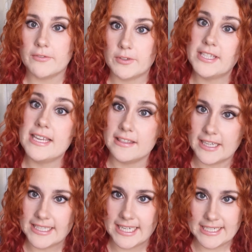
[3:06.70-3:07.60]
routine that
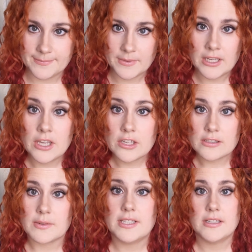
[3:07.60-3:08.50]
I did.
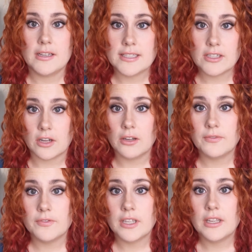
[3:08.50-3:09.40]
So I started
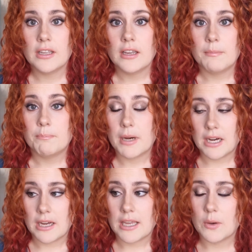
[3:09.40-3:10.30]
off
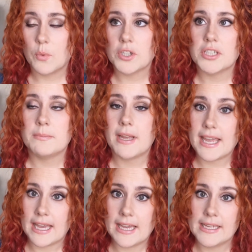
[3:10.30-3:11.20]
by washing my
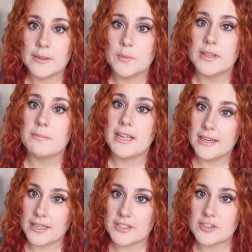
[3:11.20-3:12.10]
hair with my
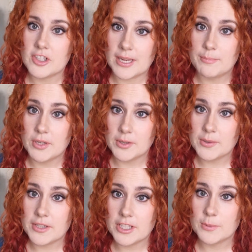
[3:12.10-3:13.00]
LUS shampoo
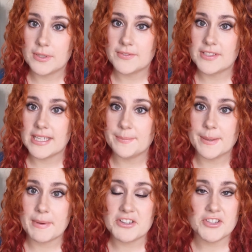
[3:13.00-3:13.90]
that you will have seen me
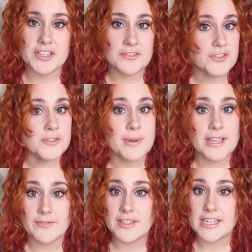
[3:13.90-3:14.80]
mention in a few of my
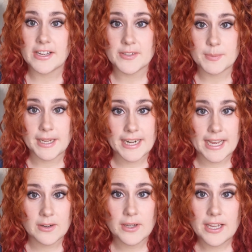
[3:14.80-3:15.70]
other videos by
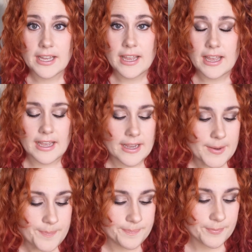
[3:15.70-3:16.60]
now.
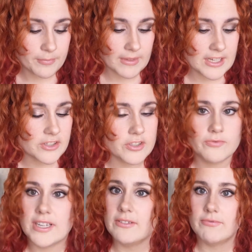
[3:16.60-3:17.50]
Um, it's just a
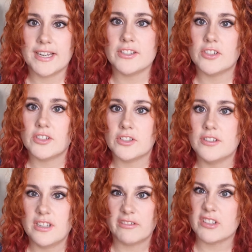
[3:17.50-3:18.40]
really rich,
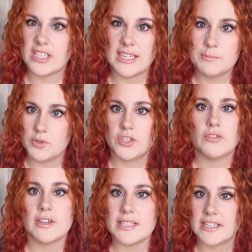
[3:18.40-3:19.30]
nourishing,
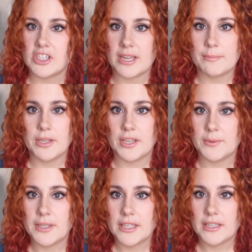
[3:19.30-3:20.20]
moisturising shampoo,